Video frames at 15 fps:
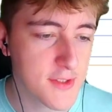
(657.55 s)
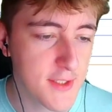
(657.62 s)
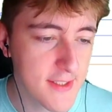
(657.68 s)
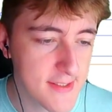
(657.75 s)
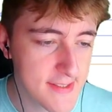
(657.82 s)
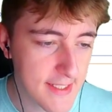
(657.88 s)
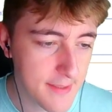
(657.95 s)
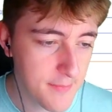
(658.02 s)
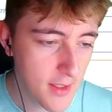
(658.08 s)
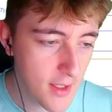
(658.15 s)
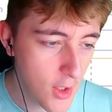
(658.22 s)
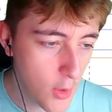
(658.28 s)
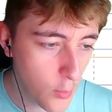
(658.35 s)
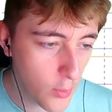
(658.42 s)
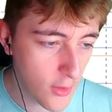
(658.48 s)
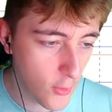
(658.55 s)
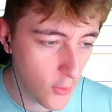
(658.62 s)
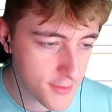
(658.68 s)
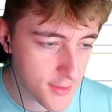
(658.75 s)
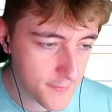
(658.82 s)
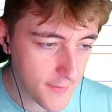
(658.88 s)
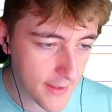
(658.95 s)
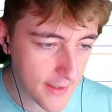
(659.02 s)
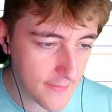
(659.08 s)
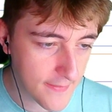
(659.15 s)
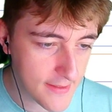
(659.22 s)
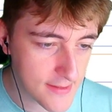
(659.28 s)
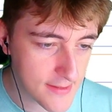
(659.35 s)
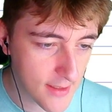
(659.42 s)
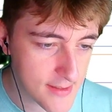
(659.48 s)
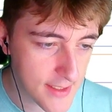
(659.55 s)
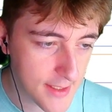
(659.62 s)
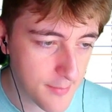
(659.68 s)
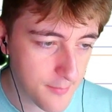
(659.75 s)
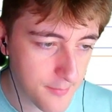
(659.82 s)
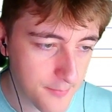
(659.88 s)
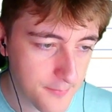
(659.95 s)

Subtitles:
So you can see we are also fighting at these lines here